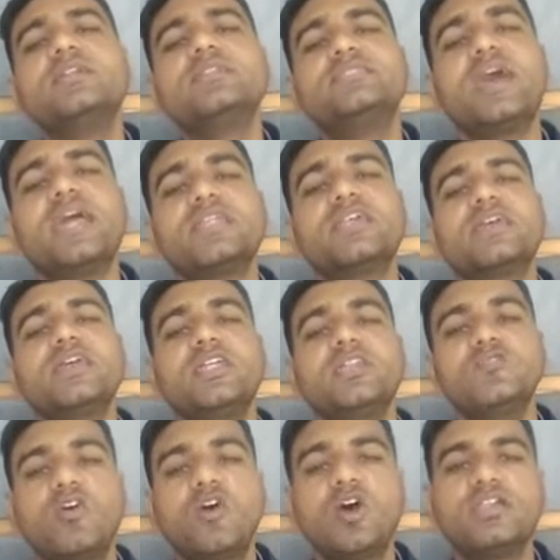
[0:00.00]
that
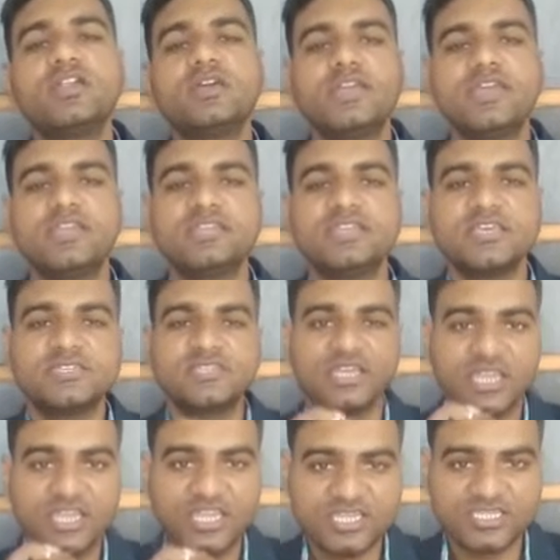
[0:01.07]
involve in this
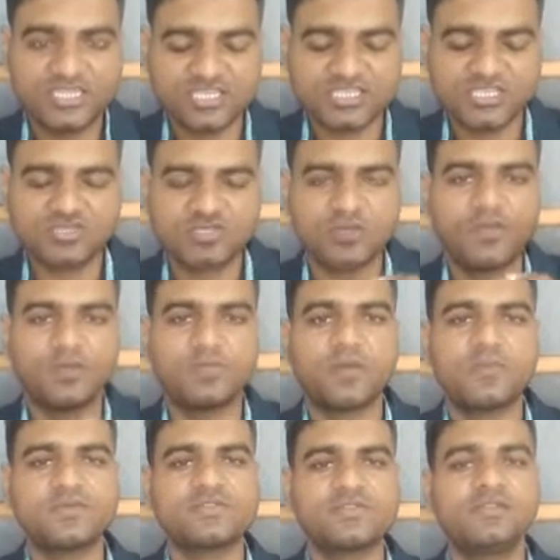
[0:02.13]
initiations of
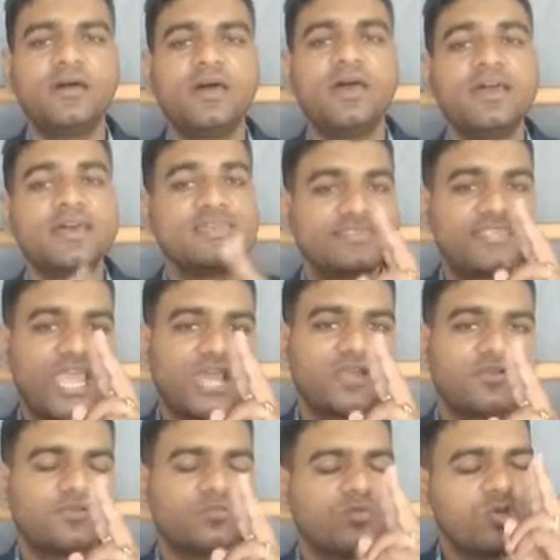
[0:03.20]
inflammation. Second
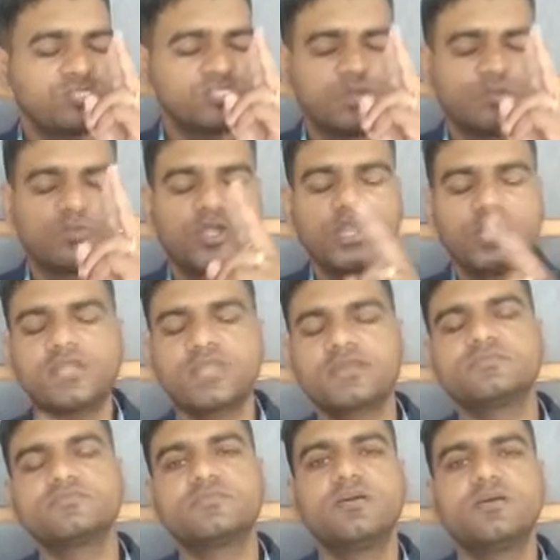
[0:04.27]
one, most important
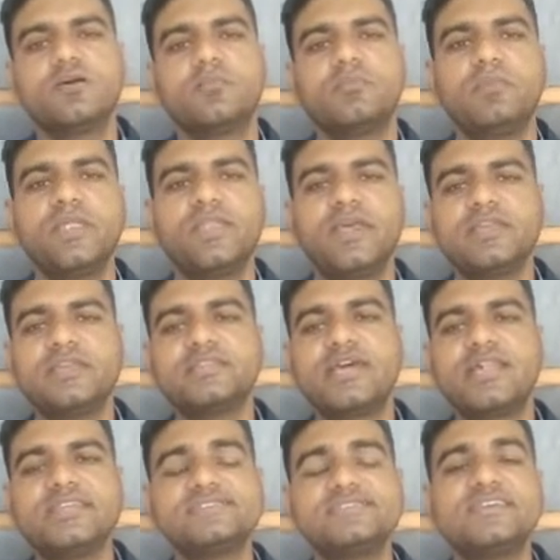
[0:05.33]
mediator,
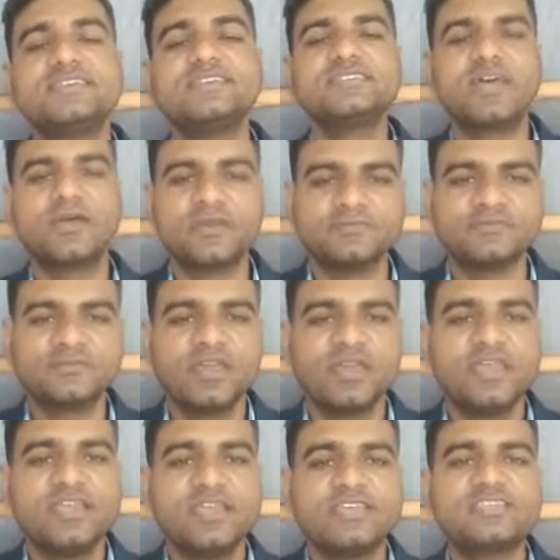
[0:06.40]
that is the histamine.
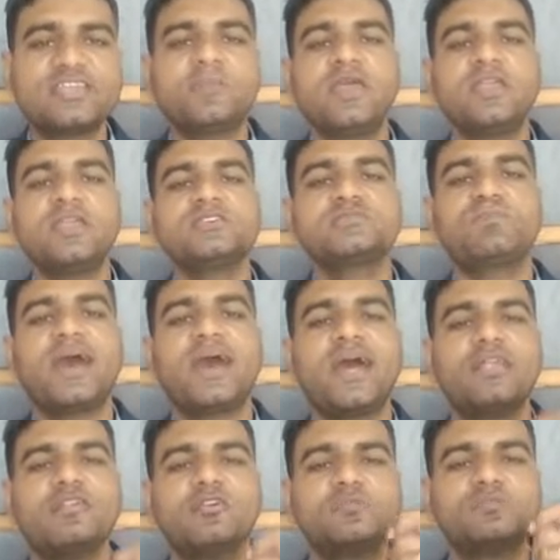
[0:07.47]
Histamine is
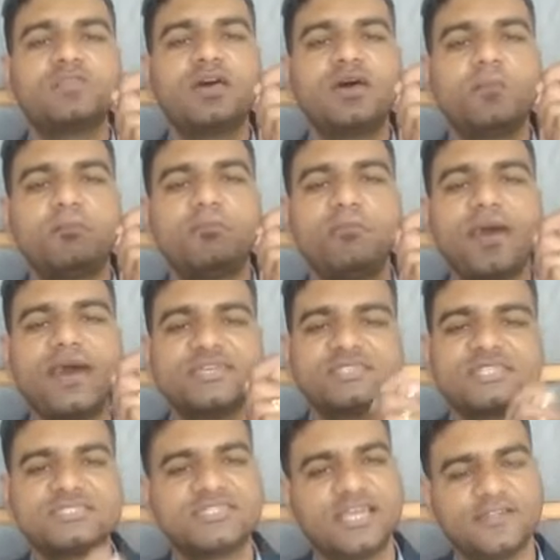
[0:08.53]
part of the
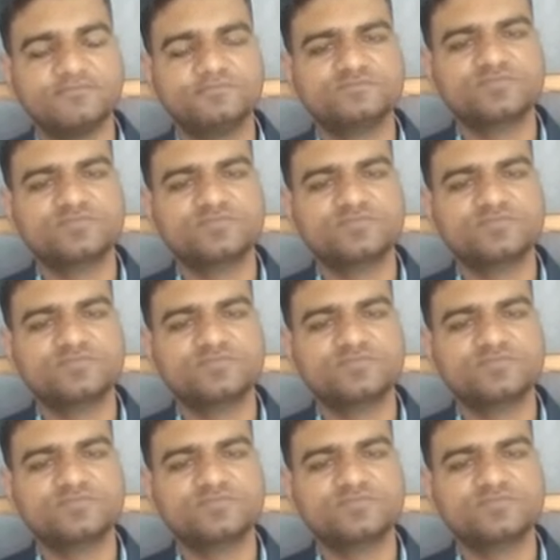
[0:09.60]
mast cell.